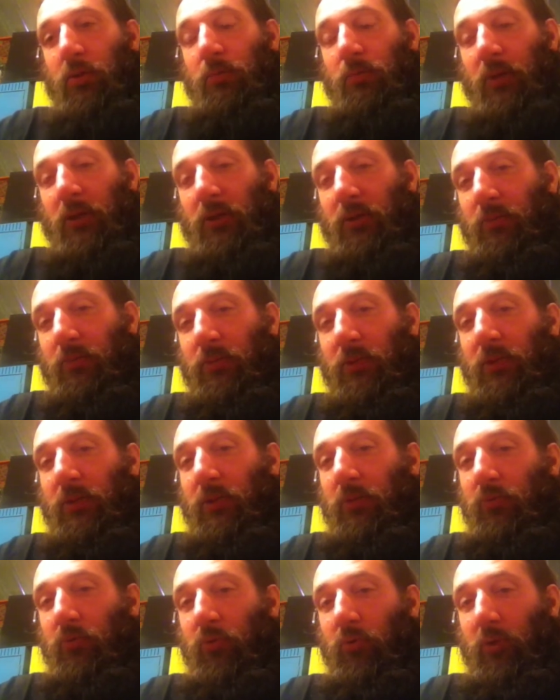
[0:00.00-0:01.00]
by
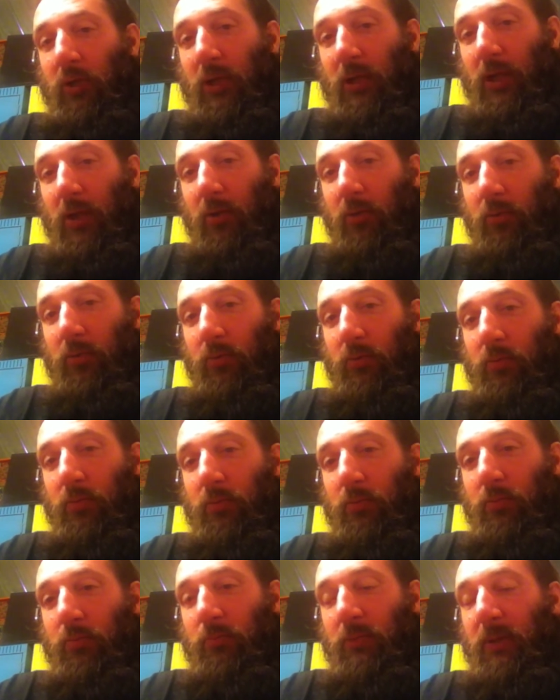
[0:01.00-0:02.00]
completely ruling out
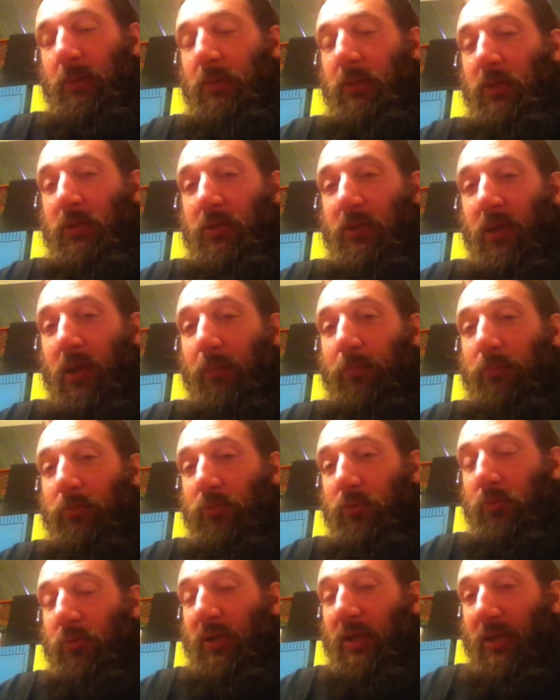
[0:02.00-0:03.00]
maybe the top
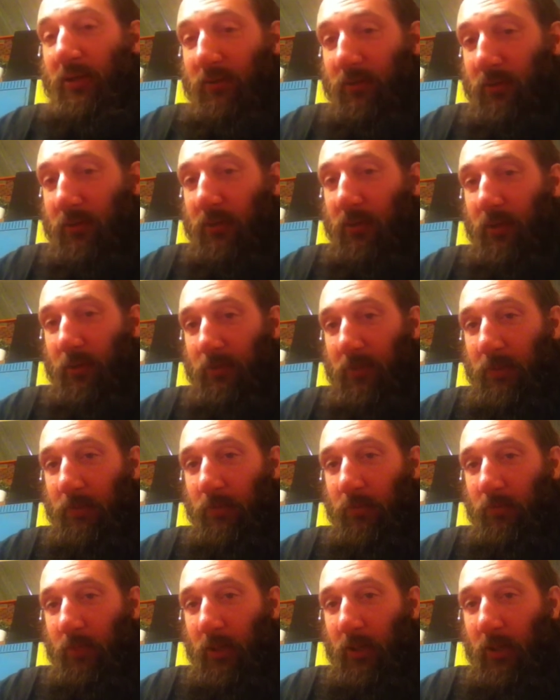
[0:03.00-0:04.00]
2 guesses that
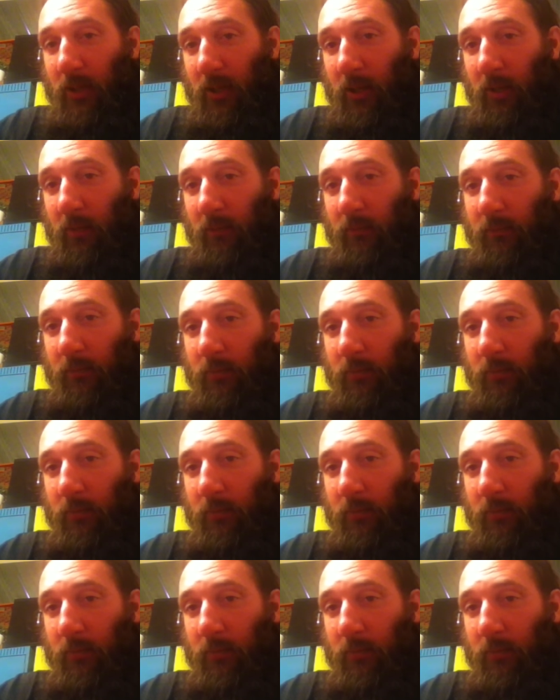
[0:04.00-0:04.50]
people might have.